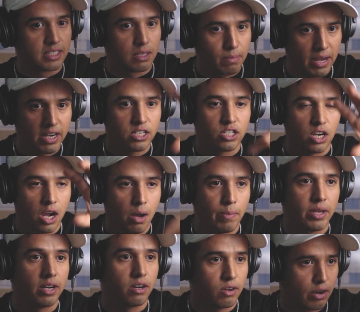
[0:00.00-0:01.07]
it's the main
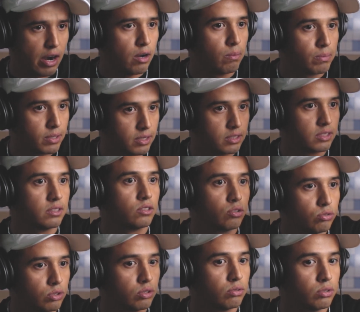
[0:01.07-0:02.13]
shaman and her helpers,
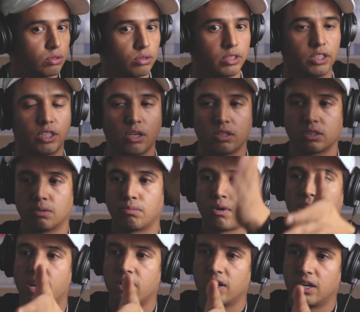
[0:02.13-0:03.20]
and she also
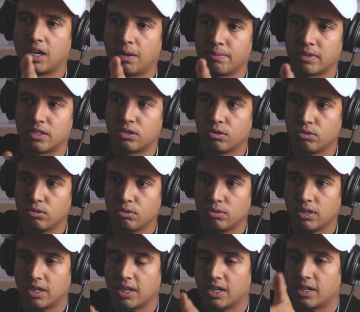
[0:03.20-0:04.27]
brought
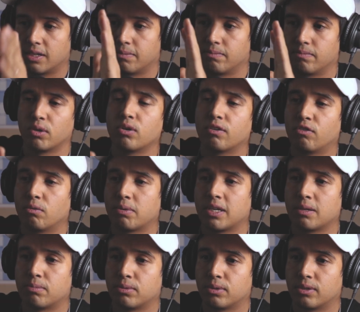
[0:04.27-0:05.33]
2 beautiful
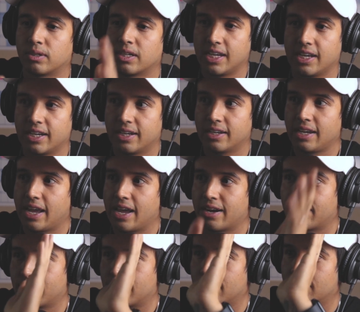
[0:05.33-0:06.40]
people, Keenan and
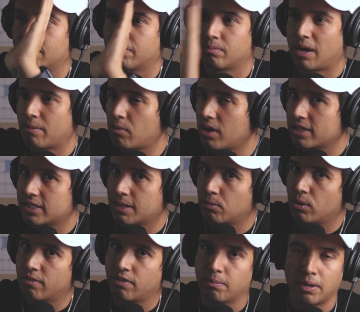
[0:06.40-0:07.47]
her, I want to say
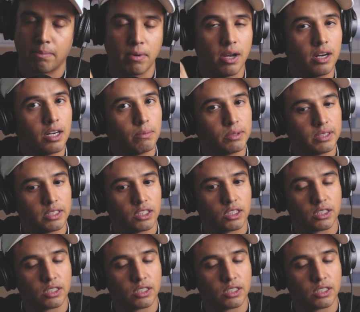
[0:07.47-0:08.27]
boyfriend, but I'm not 100%